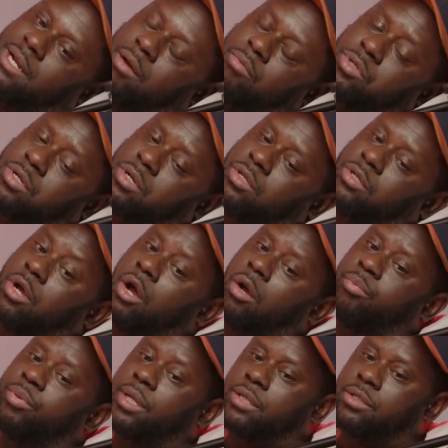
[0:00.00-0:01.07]
I was in a dark
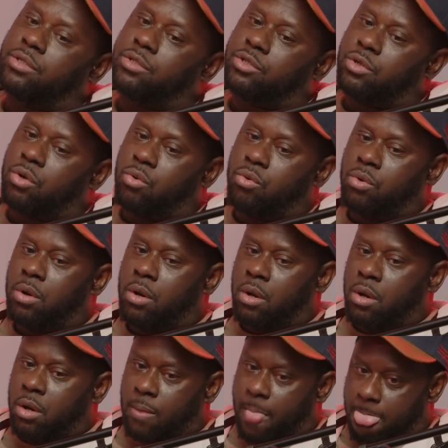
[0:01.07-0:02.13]
place. So,
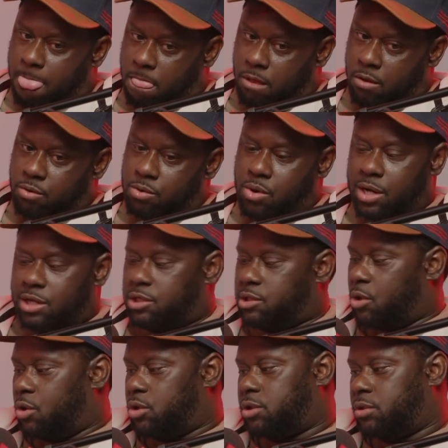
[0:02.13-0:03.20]
you know, I just
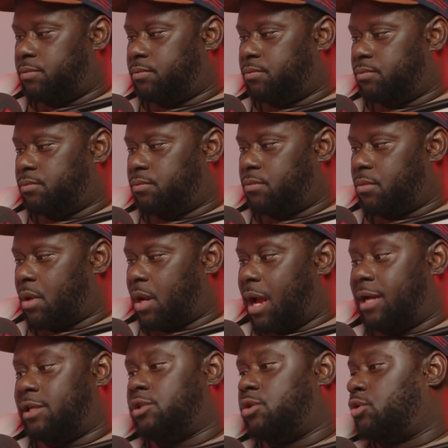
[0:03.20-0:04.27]
lost. I
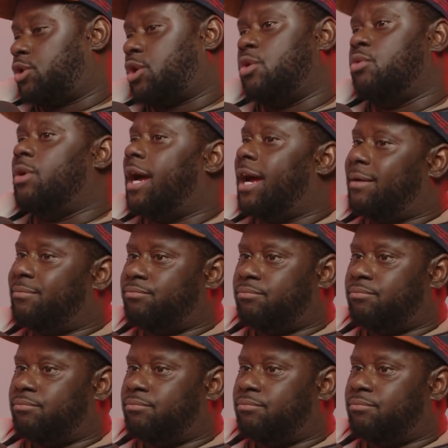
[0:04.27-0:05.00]
just lost Q Dot.